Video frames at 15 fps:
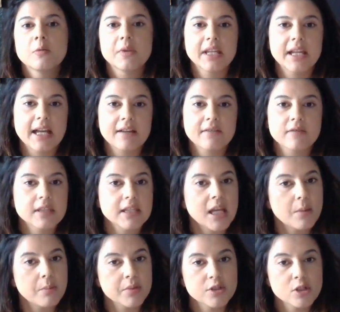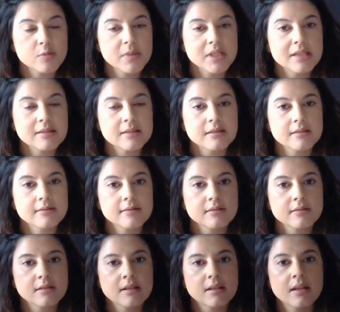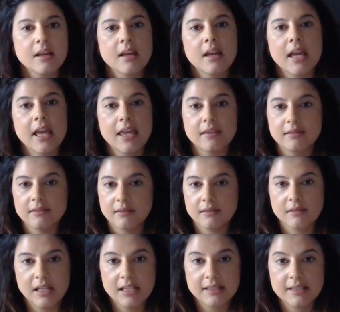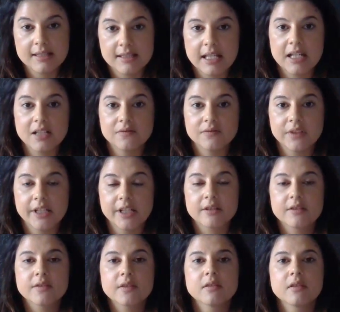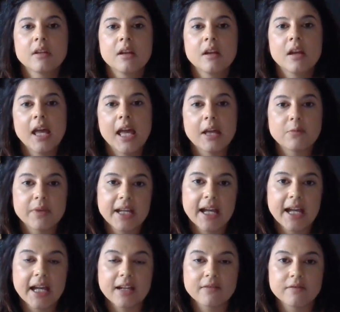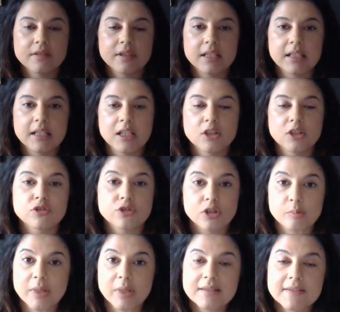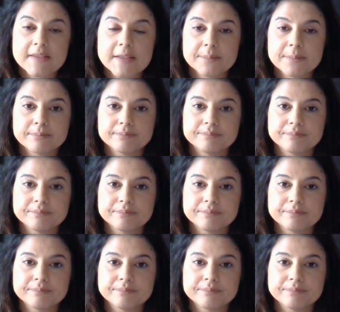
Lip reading: We have the epidermis and its set of layers, and we have the dermis.